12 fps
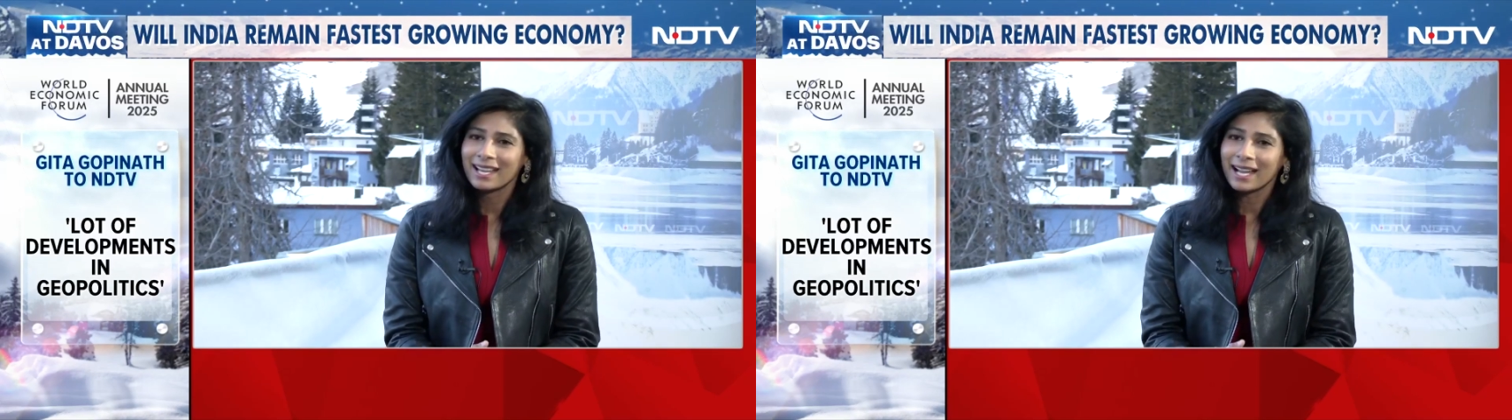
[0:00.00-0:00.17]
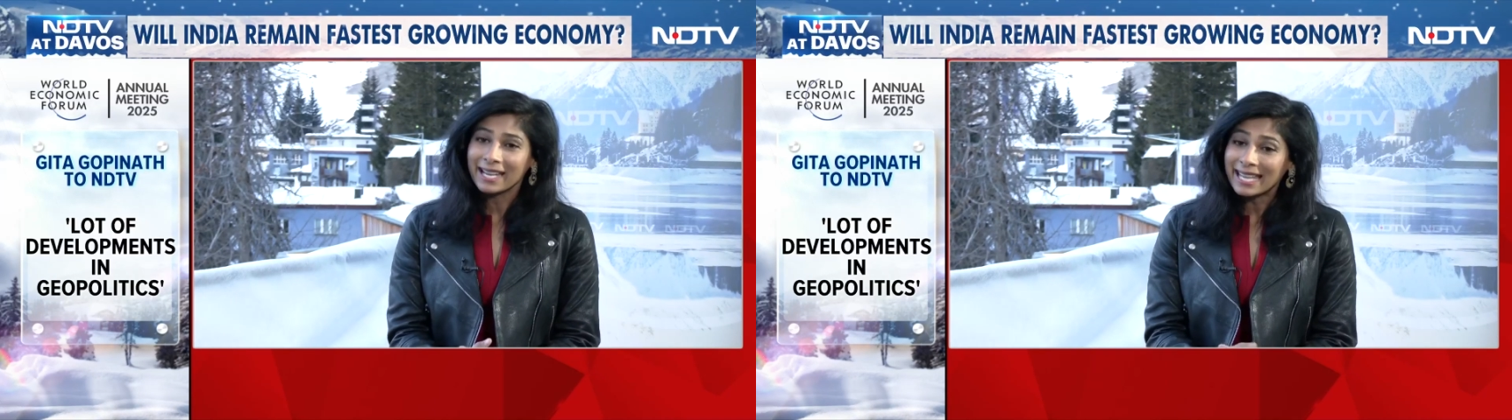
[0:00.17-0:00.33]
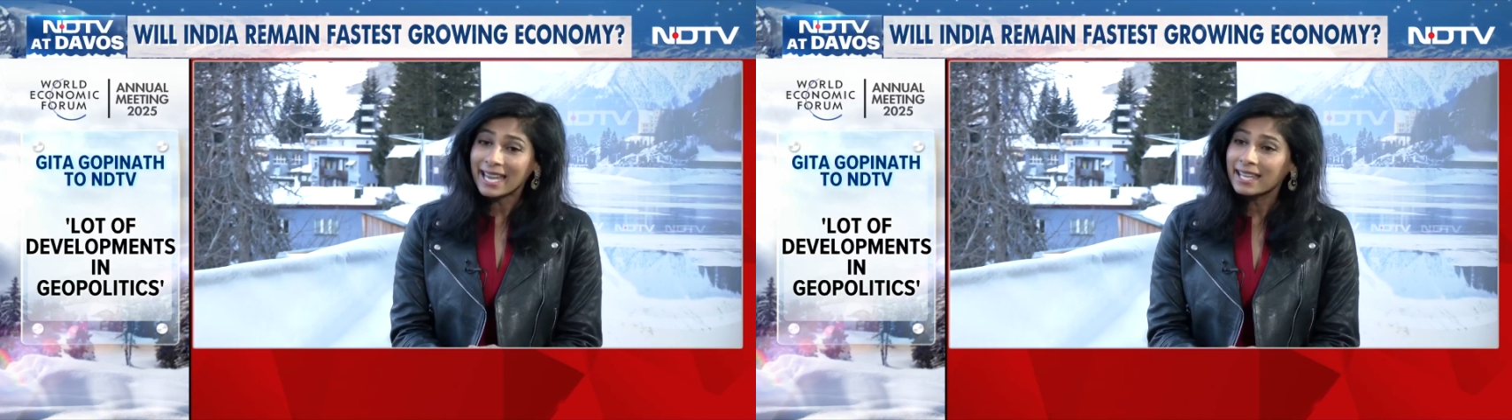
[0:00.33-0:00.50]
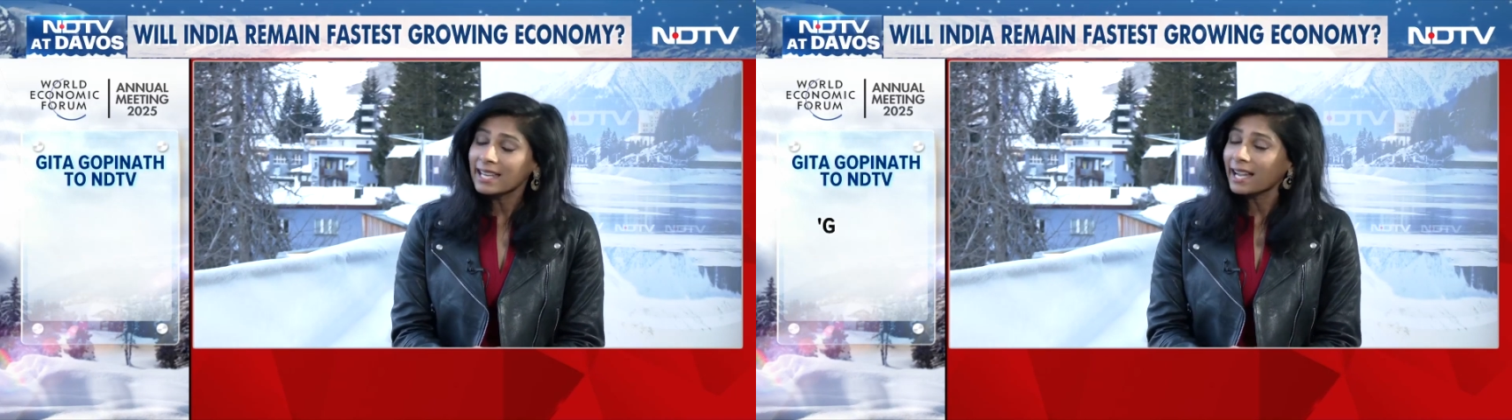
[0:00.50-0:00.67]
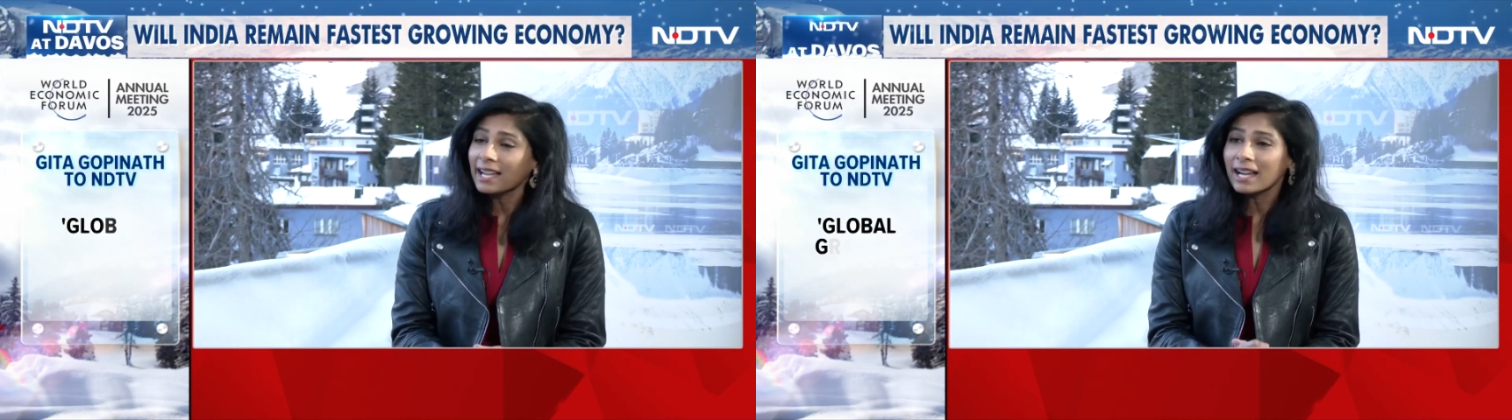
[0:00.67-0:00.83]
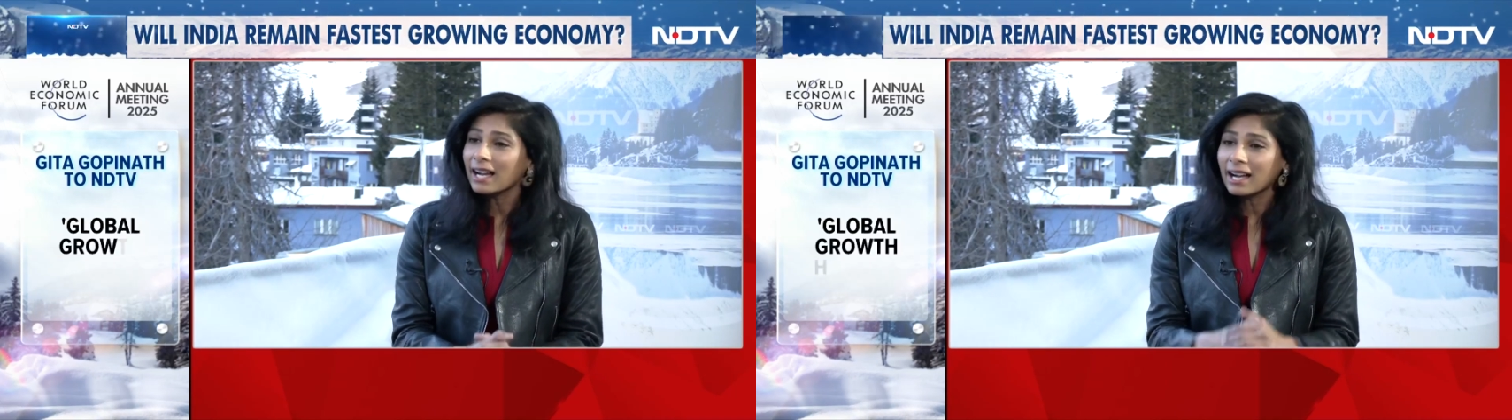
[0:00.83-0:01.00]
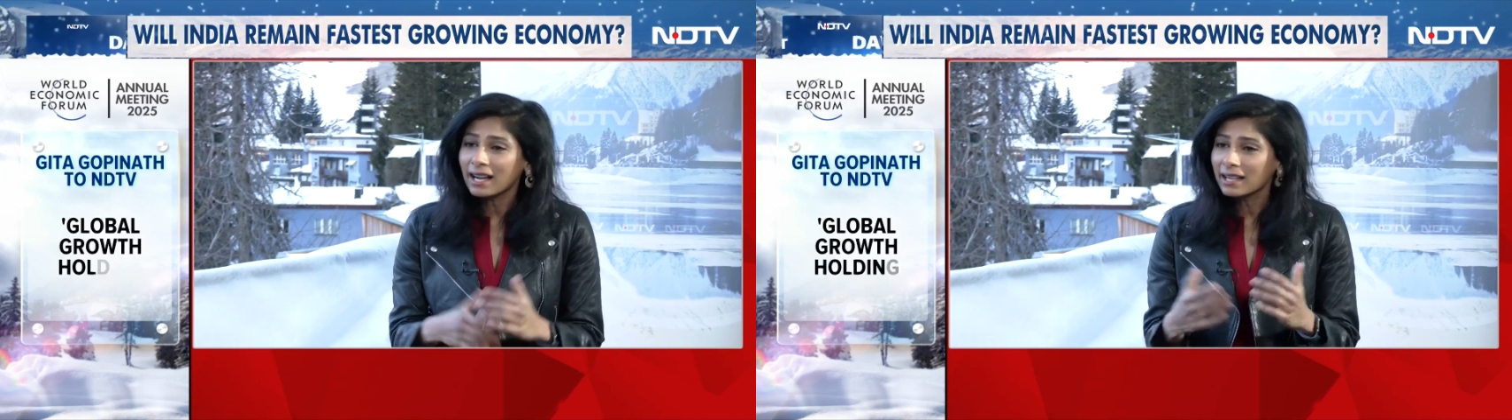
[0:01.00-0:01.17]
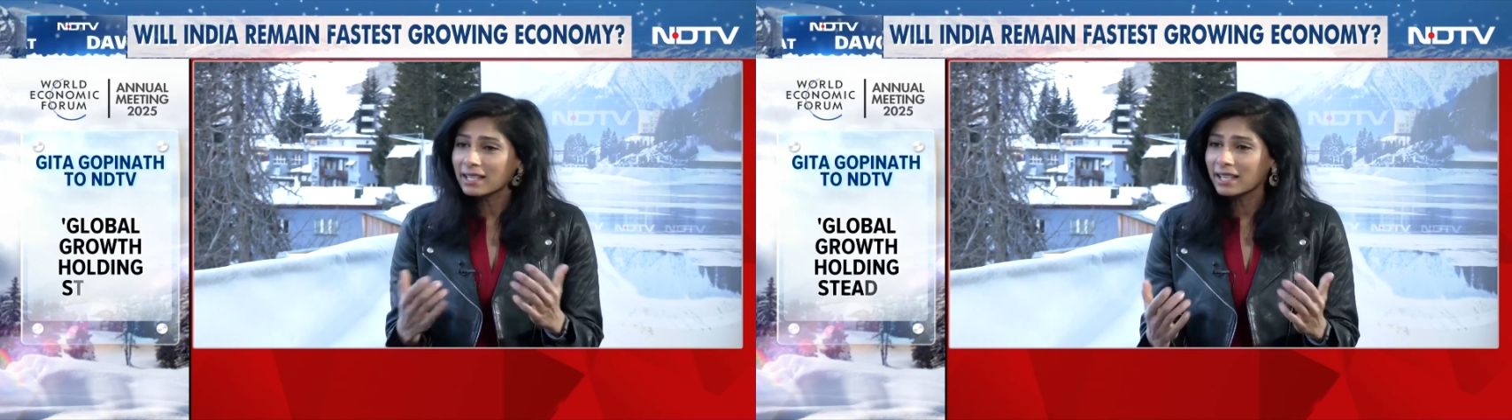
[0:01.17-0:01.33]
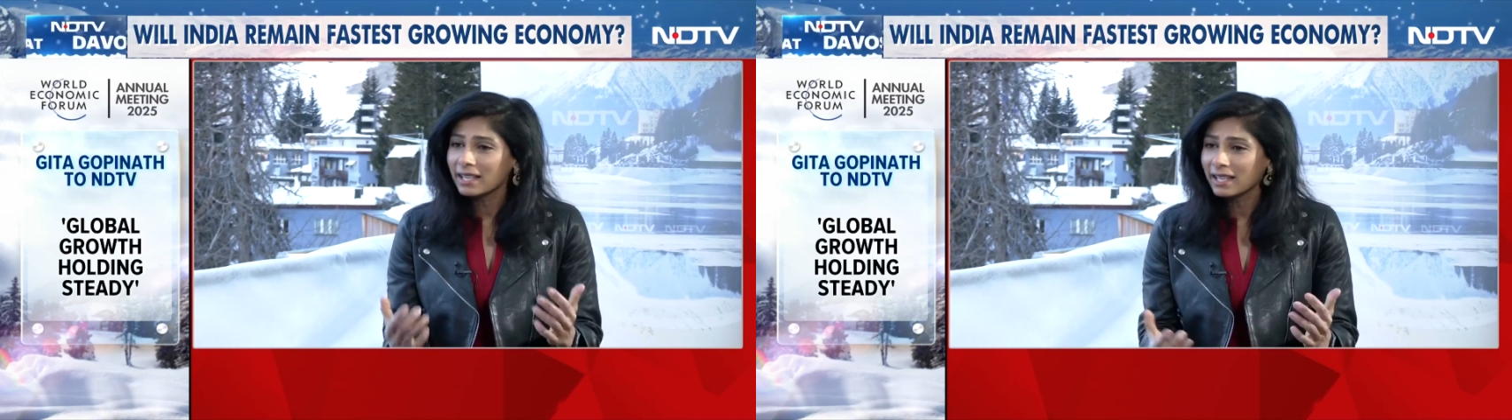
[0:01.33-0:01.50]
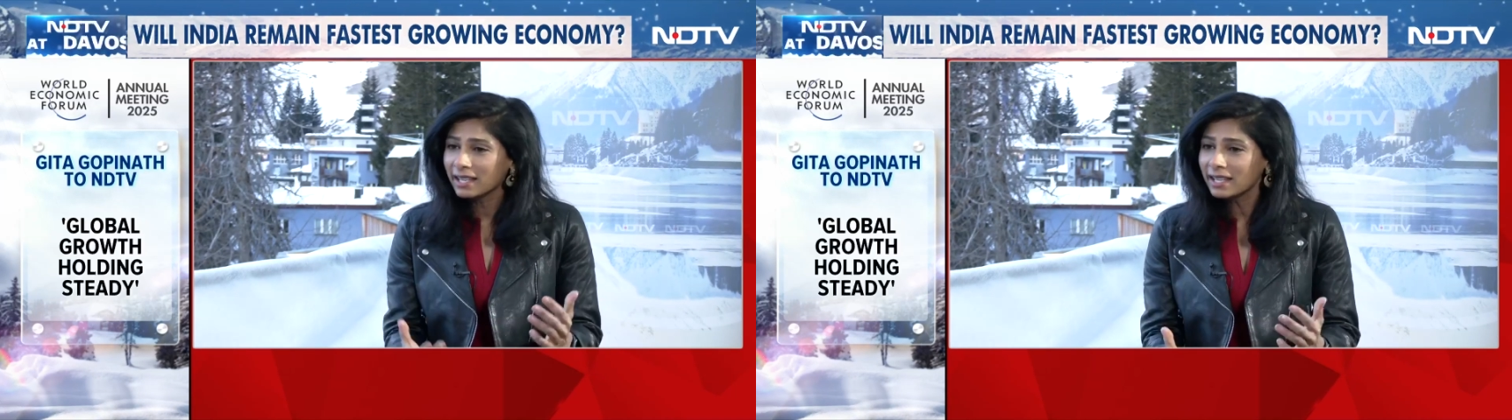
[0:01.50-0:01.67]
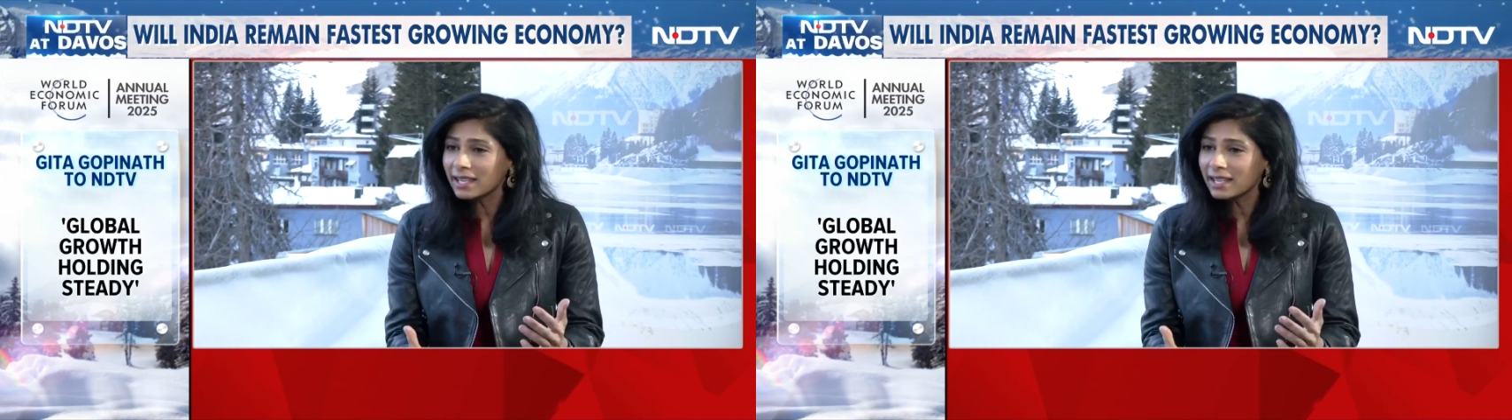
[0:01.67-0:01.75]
Again, it